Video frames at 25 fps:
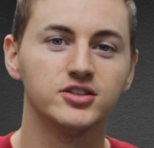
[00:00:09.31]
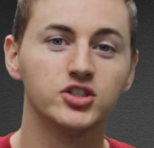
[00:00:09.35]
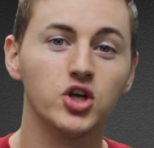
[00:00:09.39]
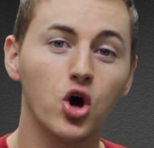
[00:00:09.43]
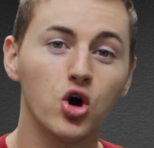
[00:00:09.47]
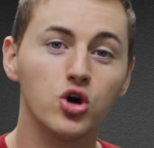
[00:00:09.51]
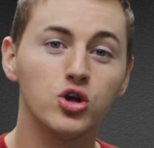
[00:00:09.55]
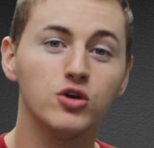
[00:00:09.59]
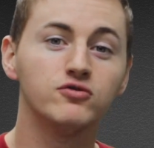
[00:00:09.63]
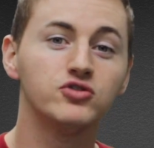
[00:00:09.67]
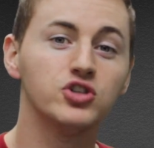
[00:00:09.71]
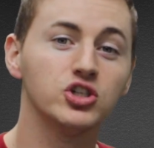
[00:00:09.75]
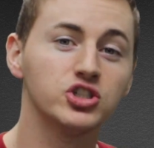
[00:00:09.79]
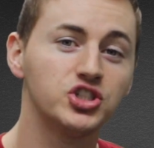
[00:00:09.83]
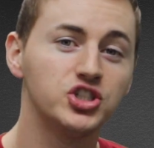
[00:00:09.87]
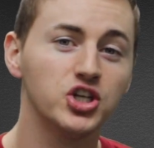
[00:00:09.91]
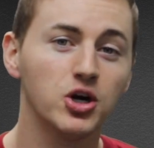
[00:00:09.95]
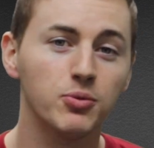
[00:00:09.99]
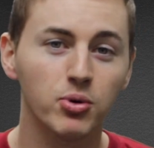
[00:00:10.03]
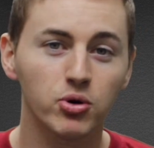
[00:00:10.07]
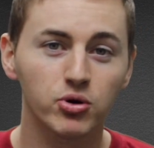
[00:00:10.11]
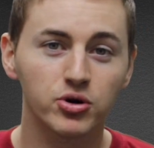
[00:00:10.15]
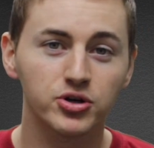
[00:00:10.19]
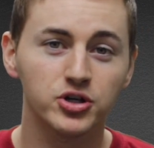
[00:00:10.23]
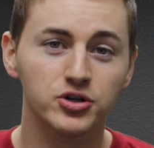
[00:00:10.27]
So you've just
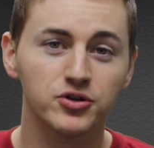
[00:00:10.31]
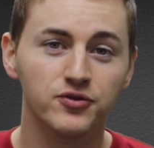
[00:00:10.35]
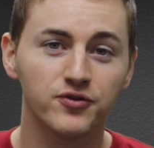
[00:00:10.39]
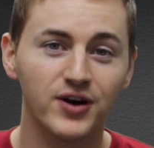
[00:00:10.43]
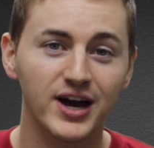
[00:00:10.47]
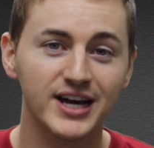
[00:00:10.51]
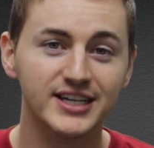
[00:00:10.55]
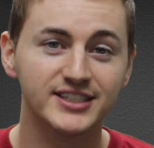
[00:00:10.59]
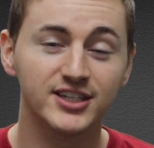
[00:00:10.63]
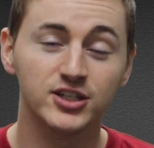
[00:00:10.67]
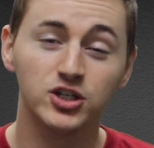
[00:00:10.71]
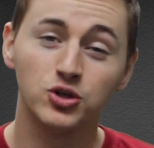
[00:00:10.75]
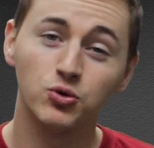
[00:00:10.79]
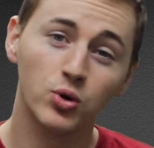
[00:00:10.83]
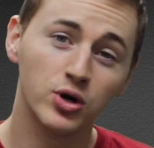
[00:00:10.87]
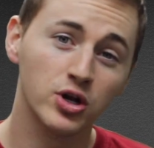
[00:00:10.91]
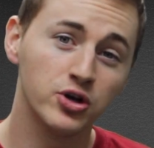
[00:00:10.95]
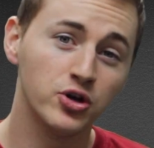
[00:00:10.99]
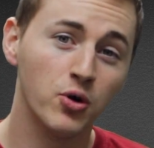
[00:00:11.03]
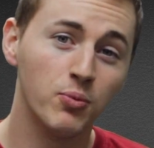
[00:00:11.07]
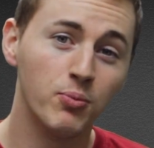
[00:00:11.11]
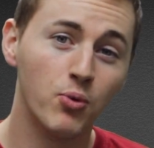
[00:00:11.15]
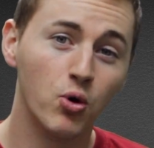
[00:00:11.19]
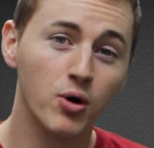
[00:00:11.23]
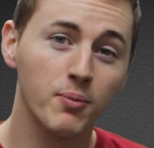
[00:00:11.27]
jailbroken your device and you want to
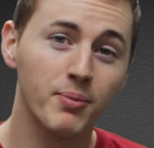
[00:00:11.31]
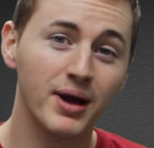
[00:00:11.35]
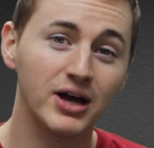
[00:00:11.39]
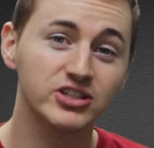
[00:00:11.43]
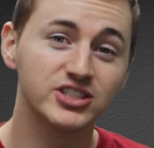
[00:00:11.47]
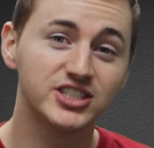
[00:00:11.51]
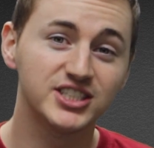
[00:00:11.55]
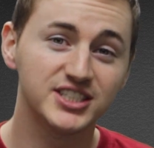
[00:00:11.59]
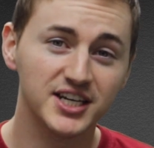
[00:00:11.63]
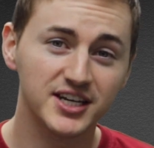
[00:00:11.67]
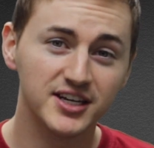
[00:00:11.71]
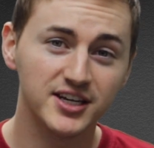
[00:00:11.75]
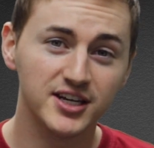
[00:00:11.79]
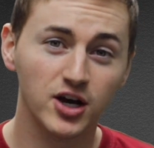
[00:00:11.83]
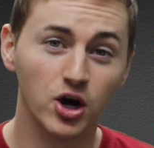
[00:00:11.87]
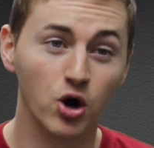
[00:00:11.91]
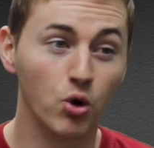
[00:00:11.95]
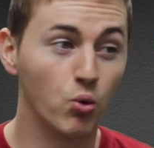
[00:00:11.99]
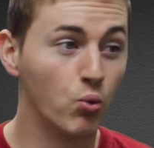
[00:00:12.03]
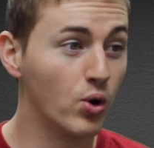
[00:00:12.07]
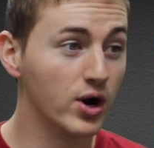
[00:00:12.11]
know more about Cydia.